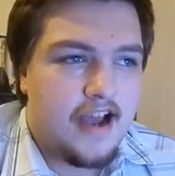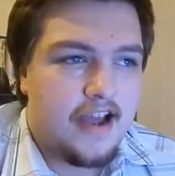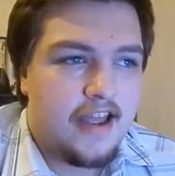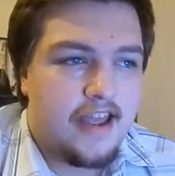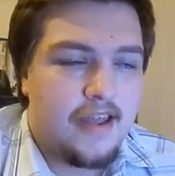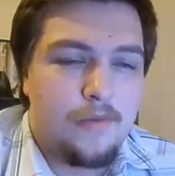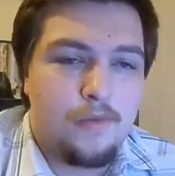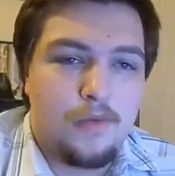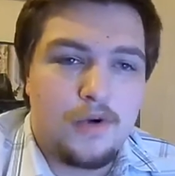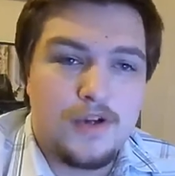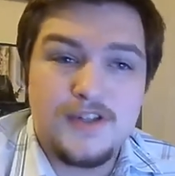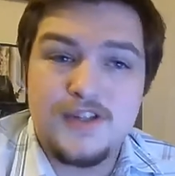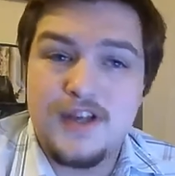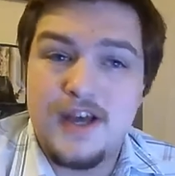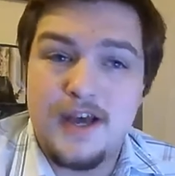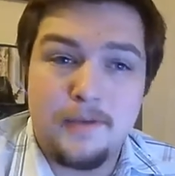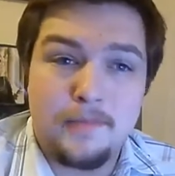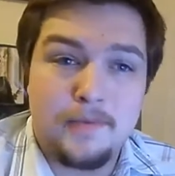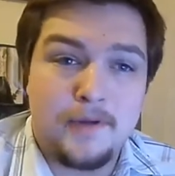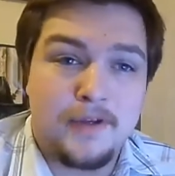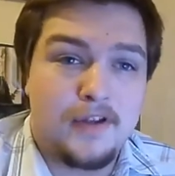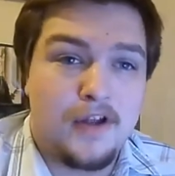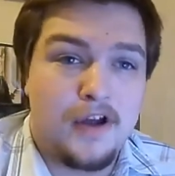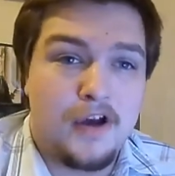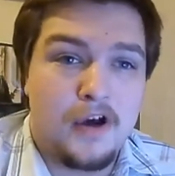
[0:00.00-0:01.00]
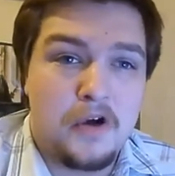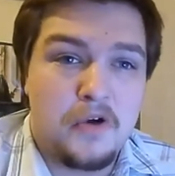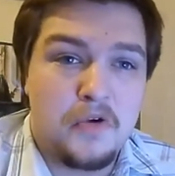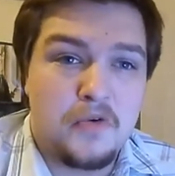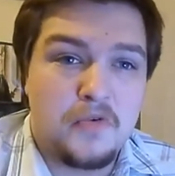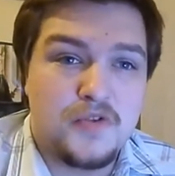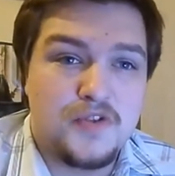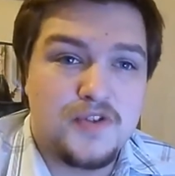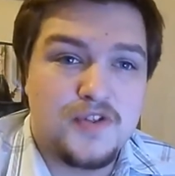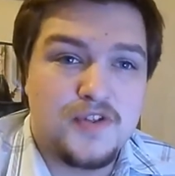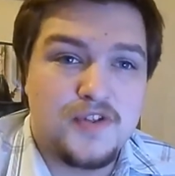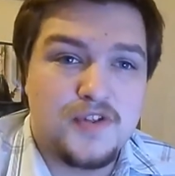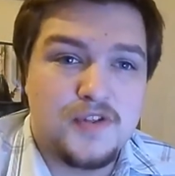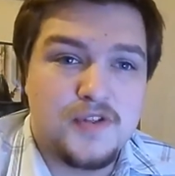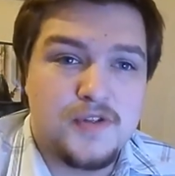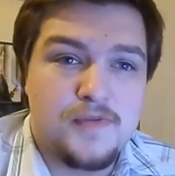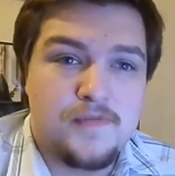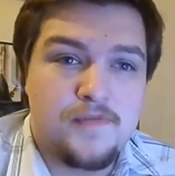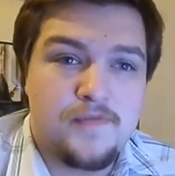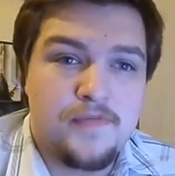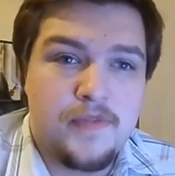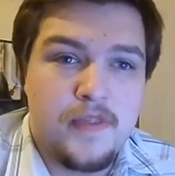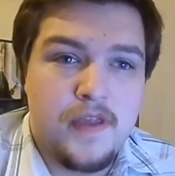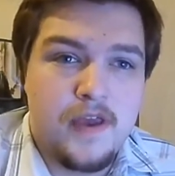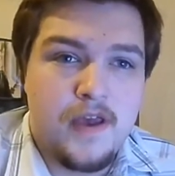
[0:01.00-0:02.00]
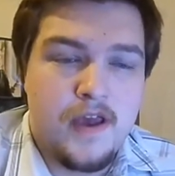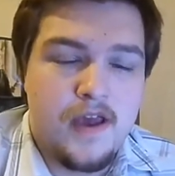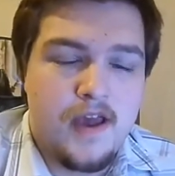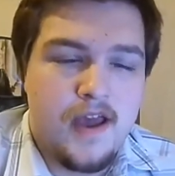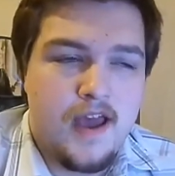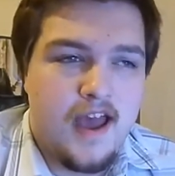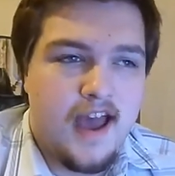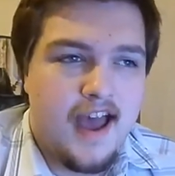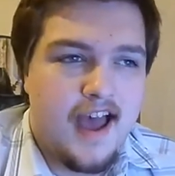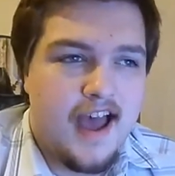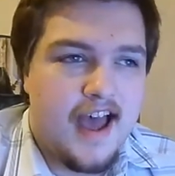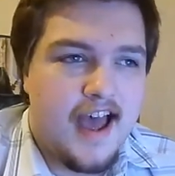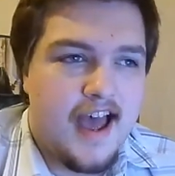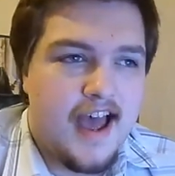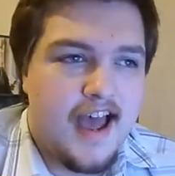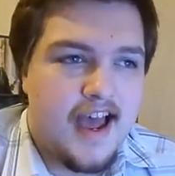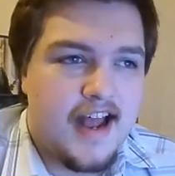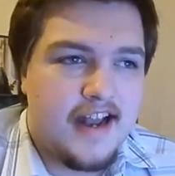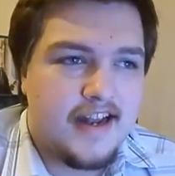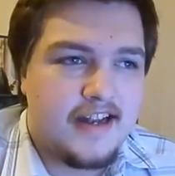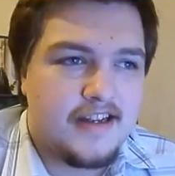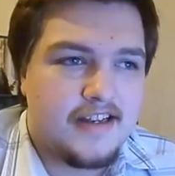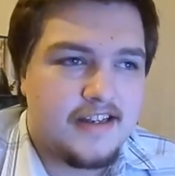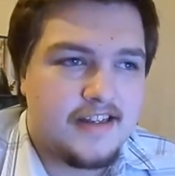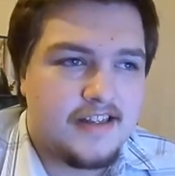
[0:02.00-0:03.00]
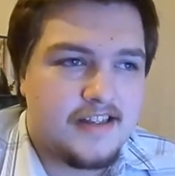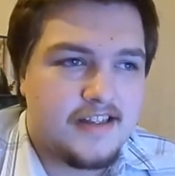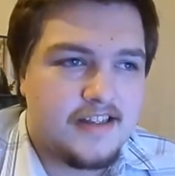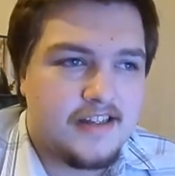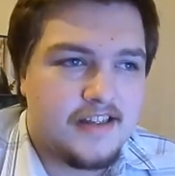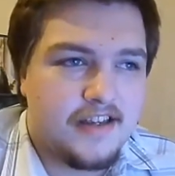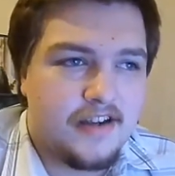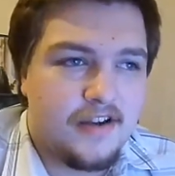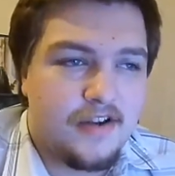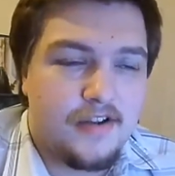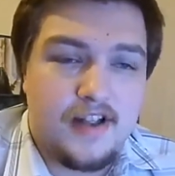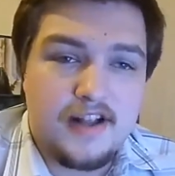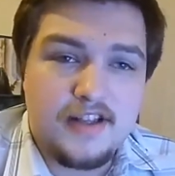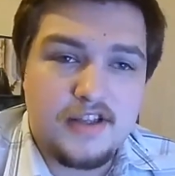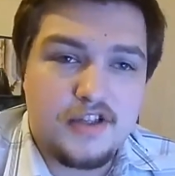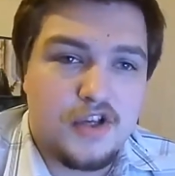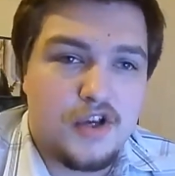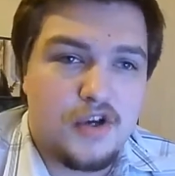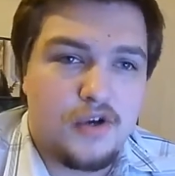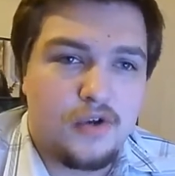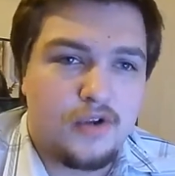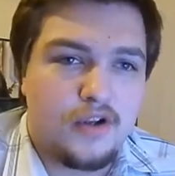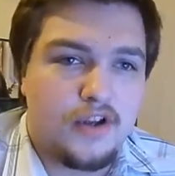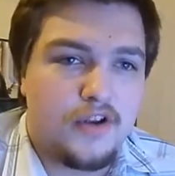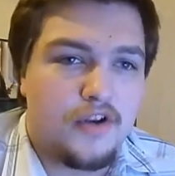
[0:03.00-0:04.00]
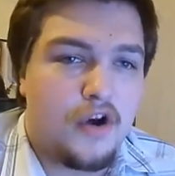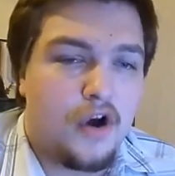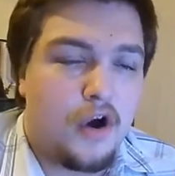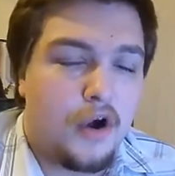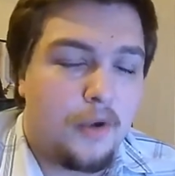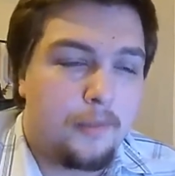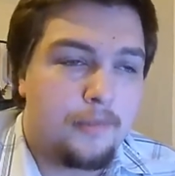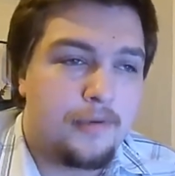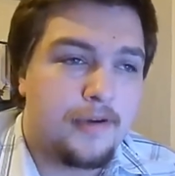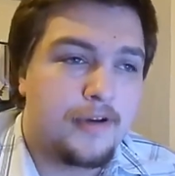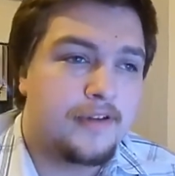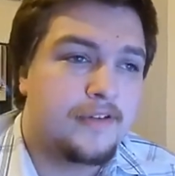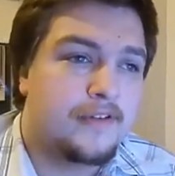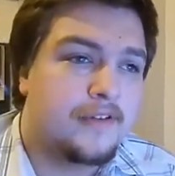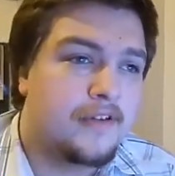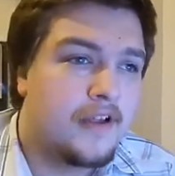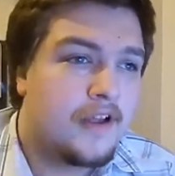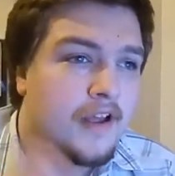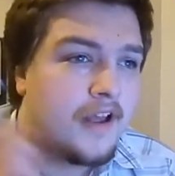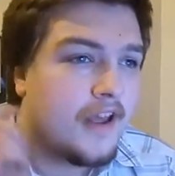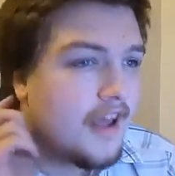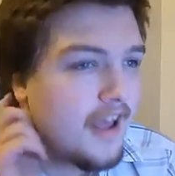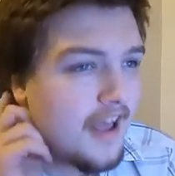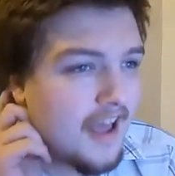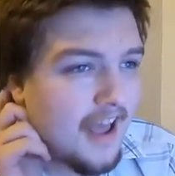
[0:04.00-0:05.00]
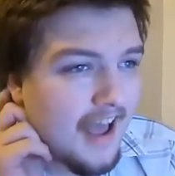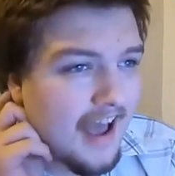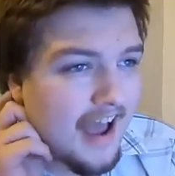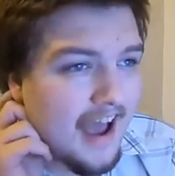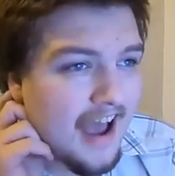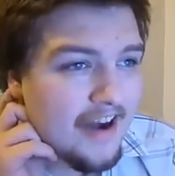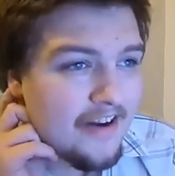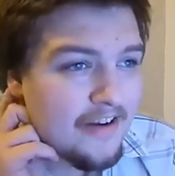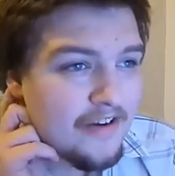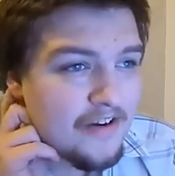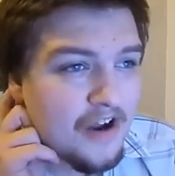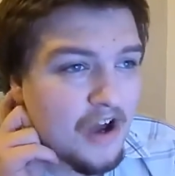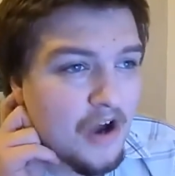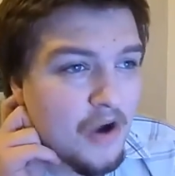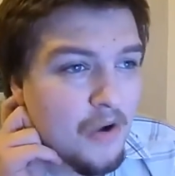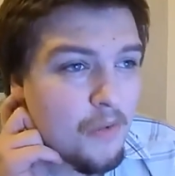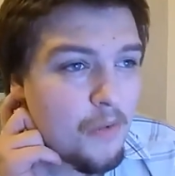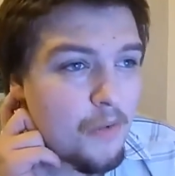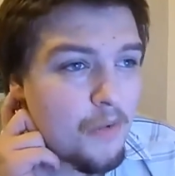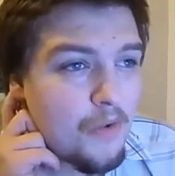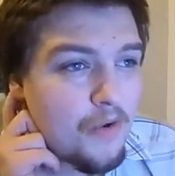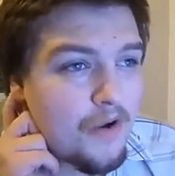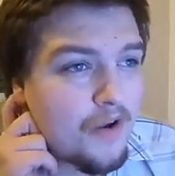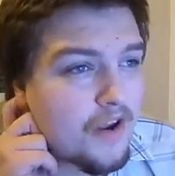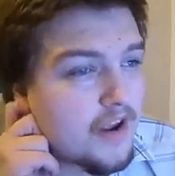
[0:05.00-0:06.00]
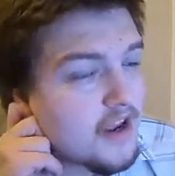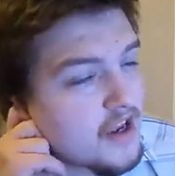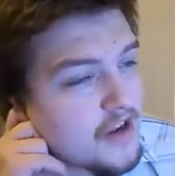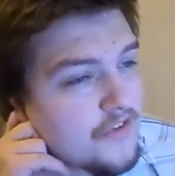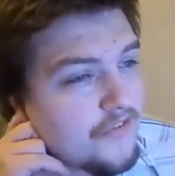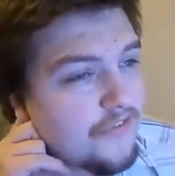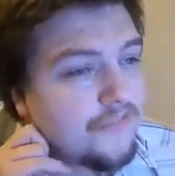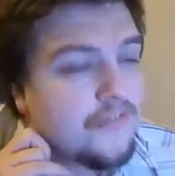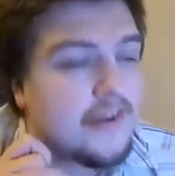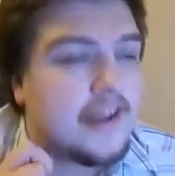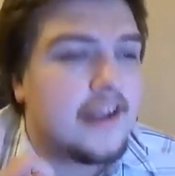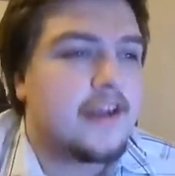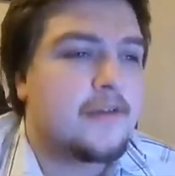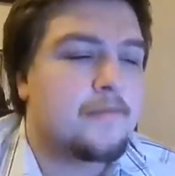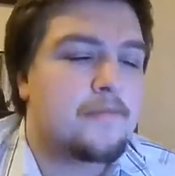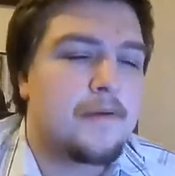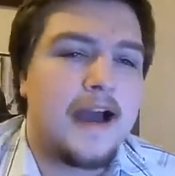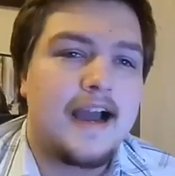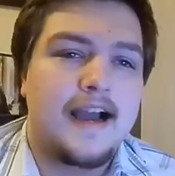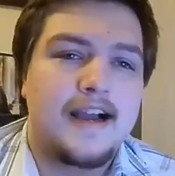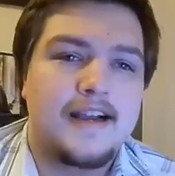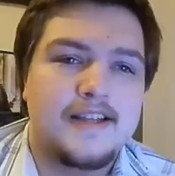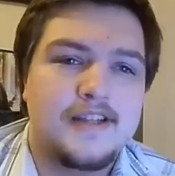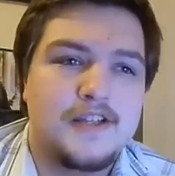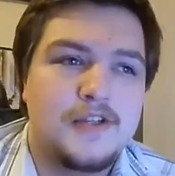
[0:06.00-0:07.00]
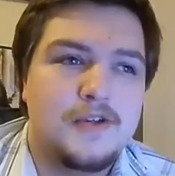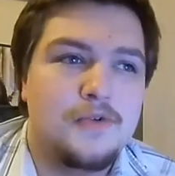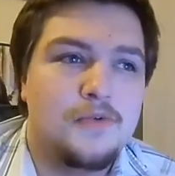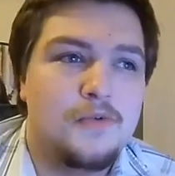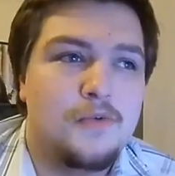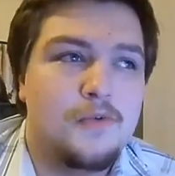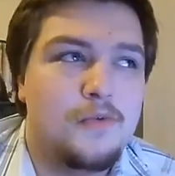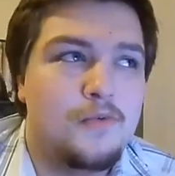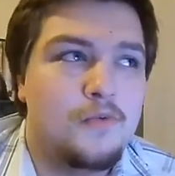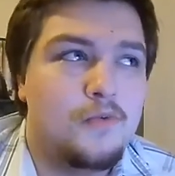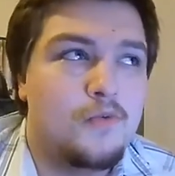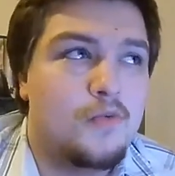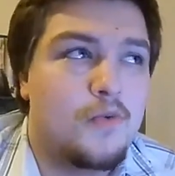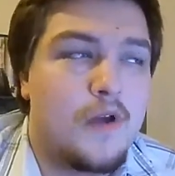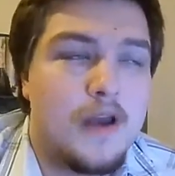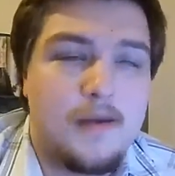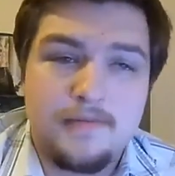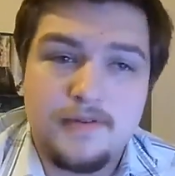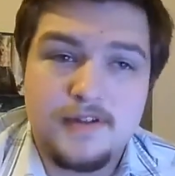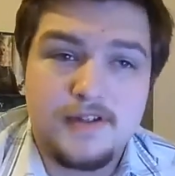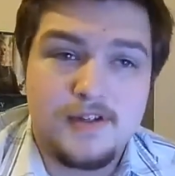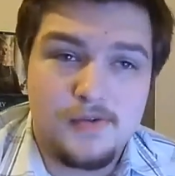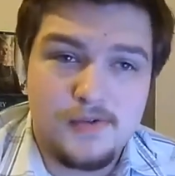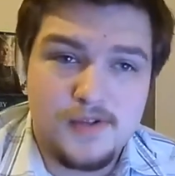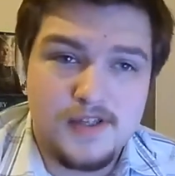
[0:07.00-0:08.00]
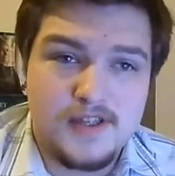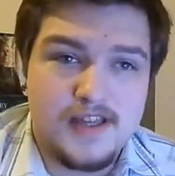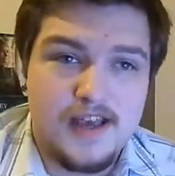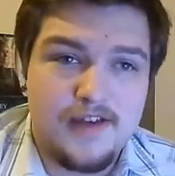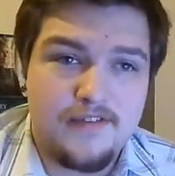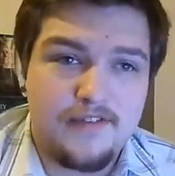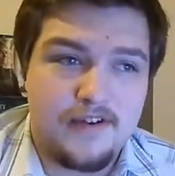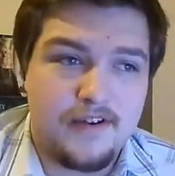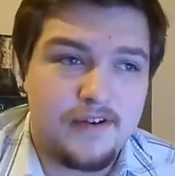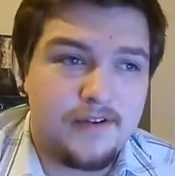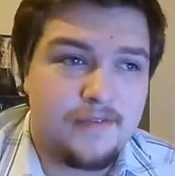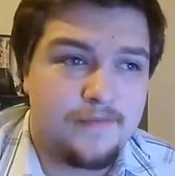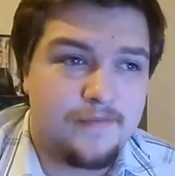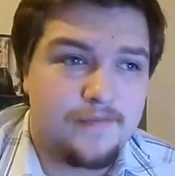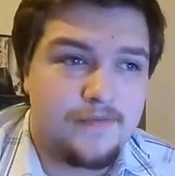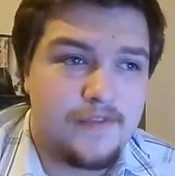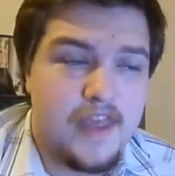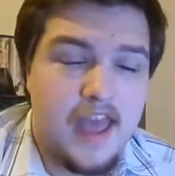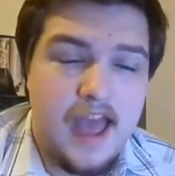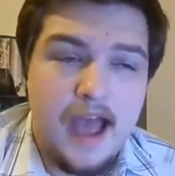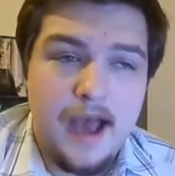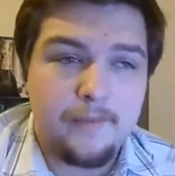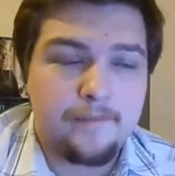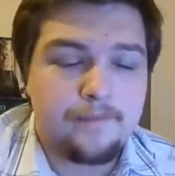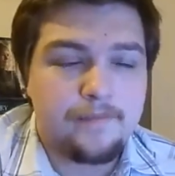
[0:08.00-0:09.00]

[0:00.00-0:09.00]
he was helping the hosts, and you know that's cool and all, but I don't know. You think back to episode seven, yeah,